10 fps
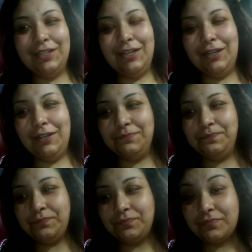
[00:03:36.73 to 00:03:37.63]

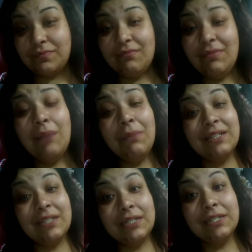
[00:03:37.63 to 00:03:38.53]
My
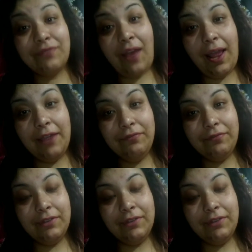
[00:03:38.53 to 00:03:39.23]
son is 5,